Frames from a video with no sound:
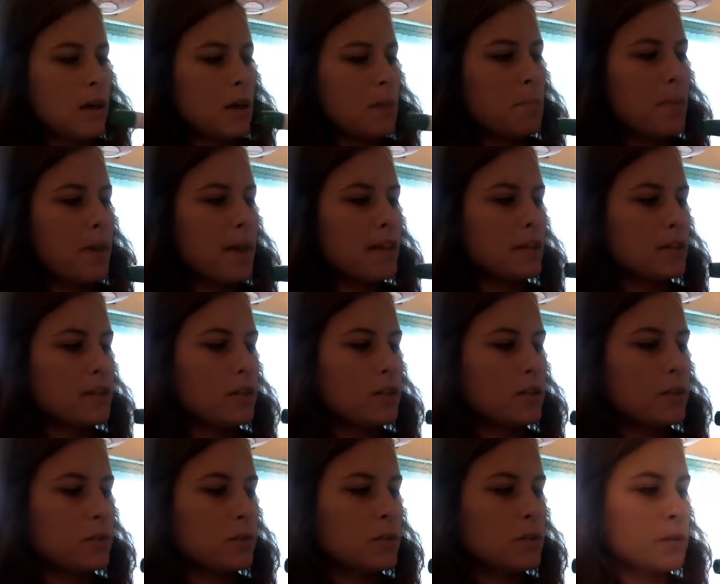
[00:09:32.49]
meant
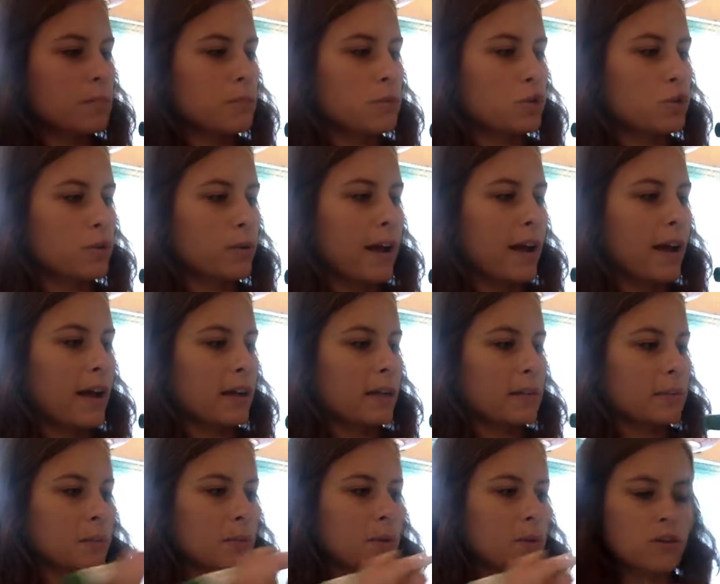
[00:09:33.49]
to subtract. I'm
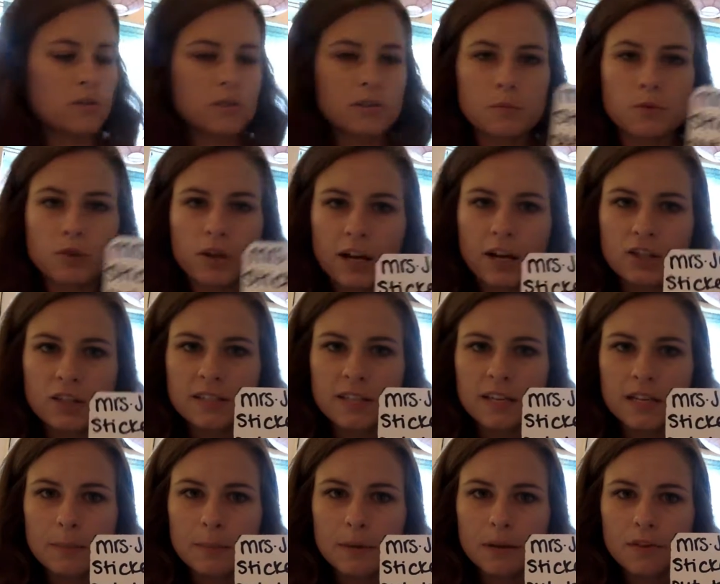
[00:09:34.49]
going to put a little subtraction
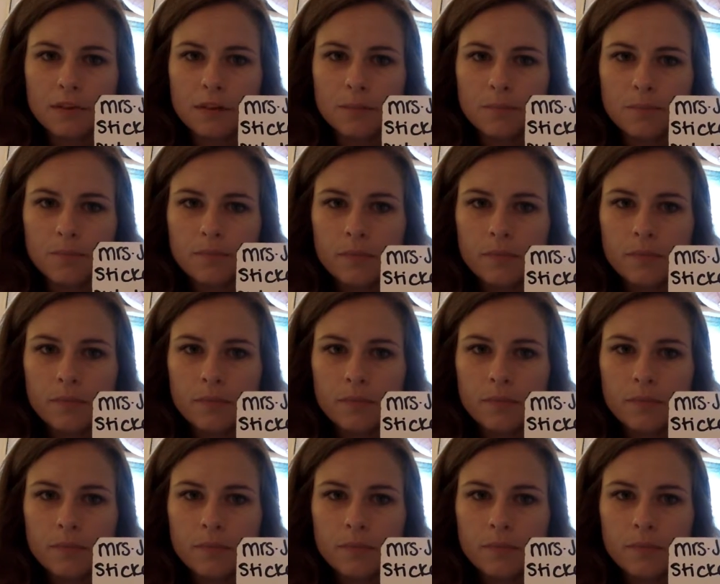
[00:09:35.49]
sign above it.